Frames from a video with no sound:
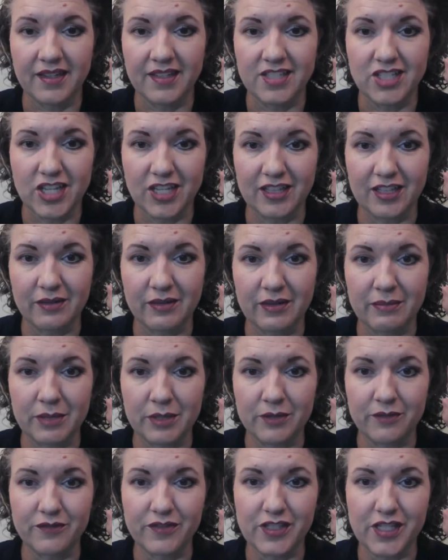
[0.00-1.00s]
Gently
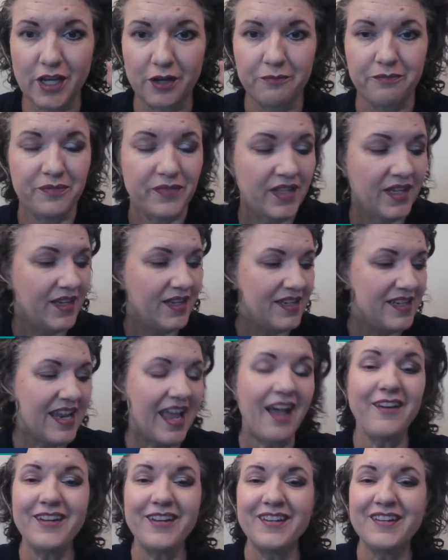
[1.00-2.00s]
remove. So
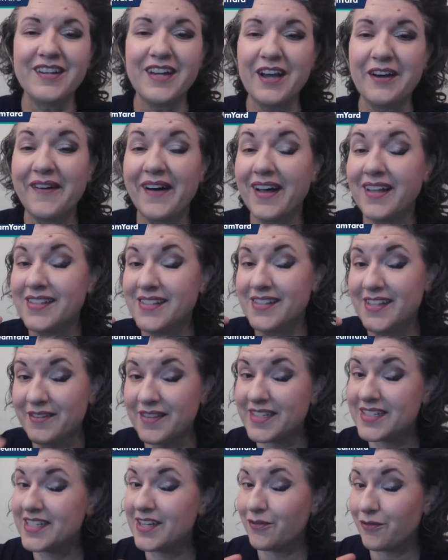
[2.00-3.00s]
now you know also
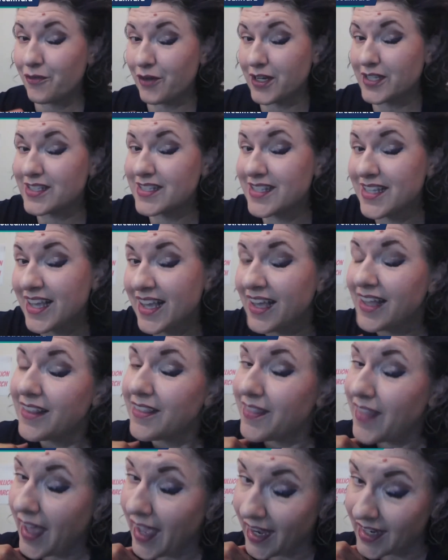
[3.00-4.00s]
the difference
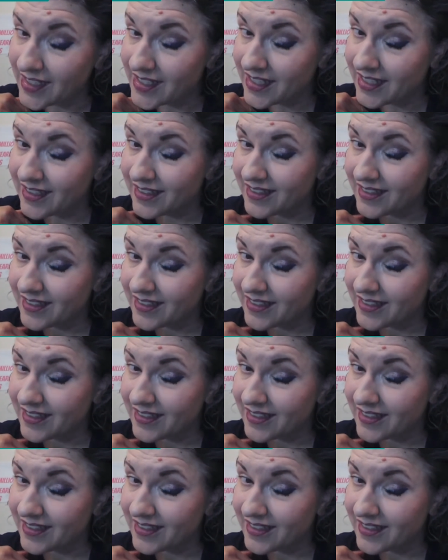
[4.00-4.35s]
that